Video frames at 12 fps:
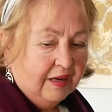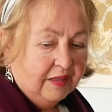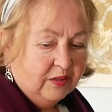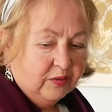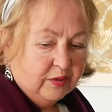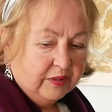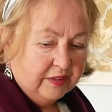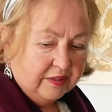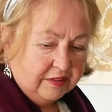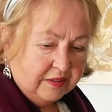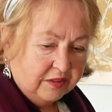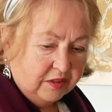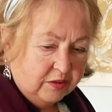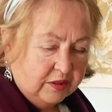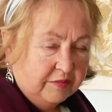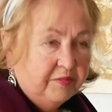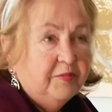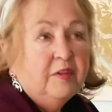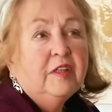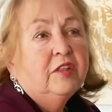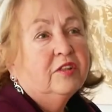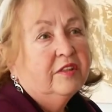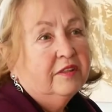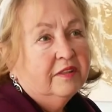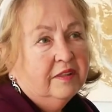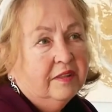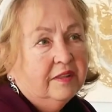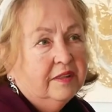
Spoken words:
Look, it's not a fiction.